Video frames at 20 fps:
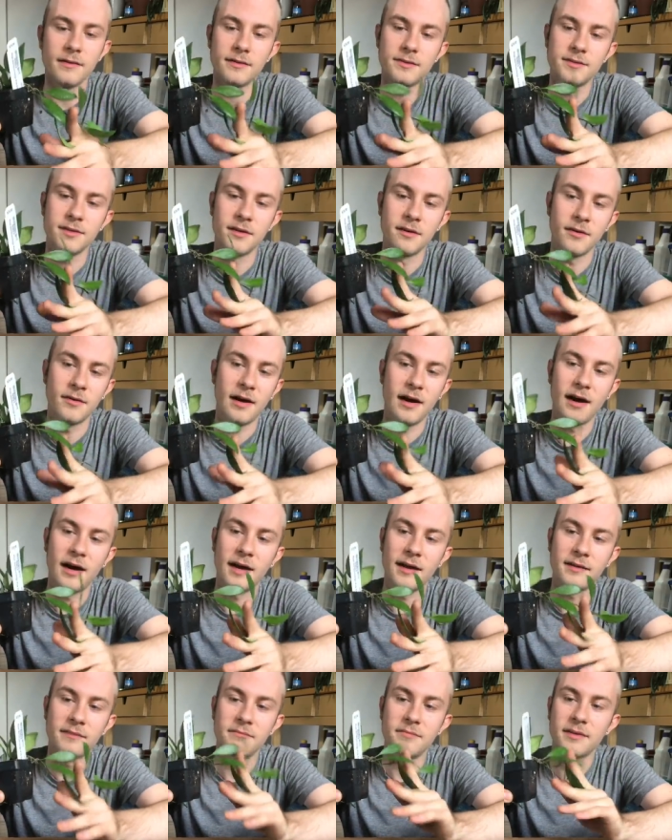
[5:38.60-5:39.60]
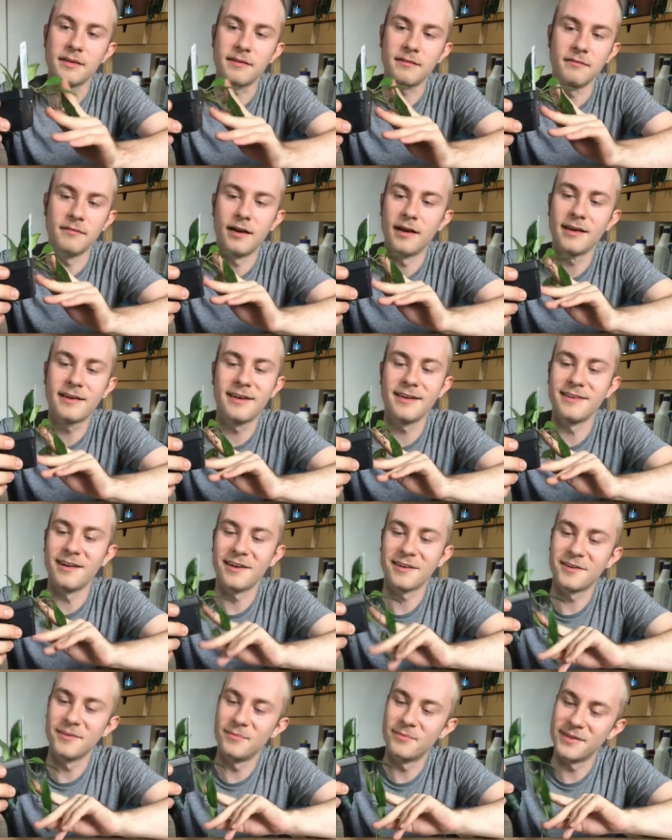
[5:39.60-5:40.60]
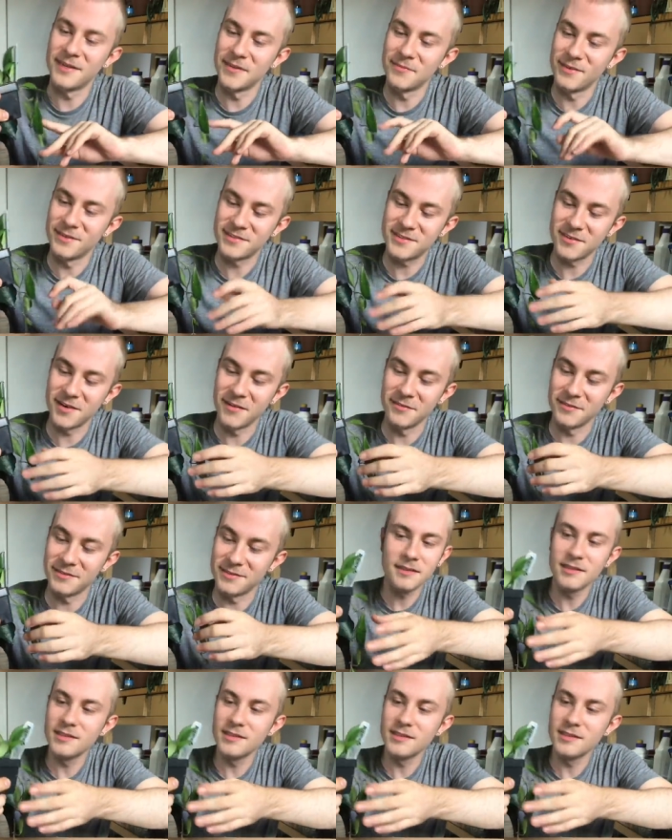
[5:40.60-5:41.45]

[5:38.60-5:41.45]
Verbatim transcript: so I cannot complain whatsoever.